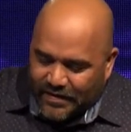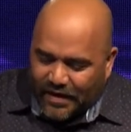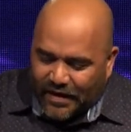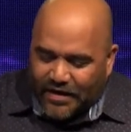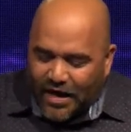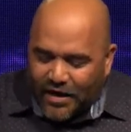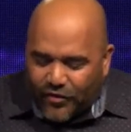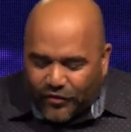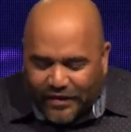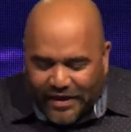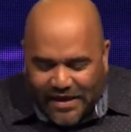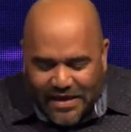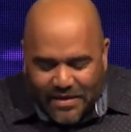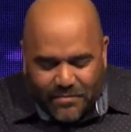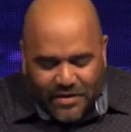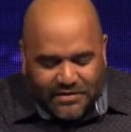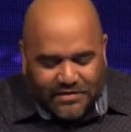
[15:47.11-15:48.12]
Another thing he
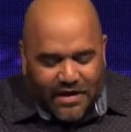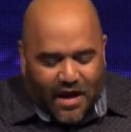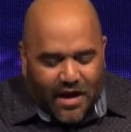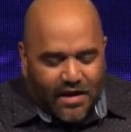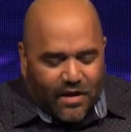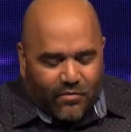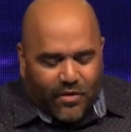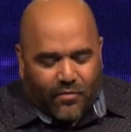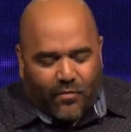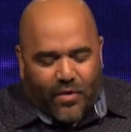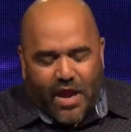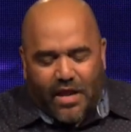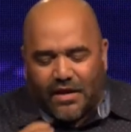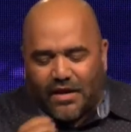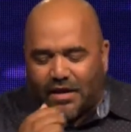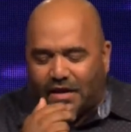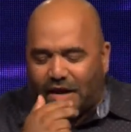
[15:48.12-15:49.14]
missed out on, we
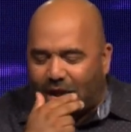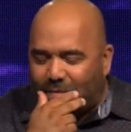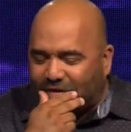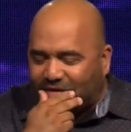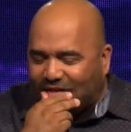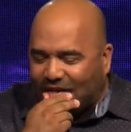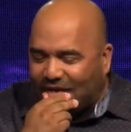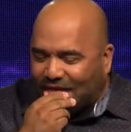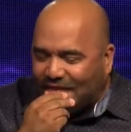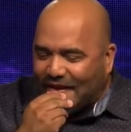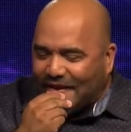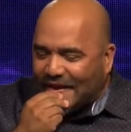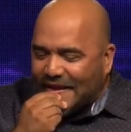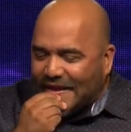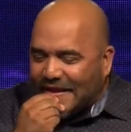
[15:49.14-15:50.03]
read in the commentator that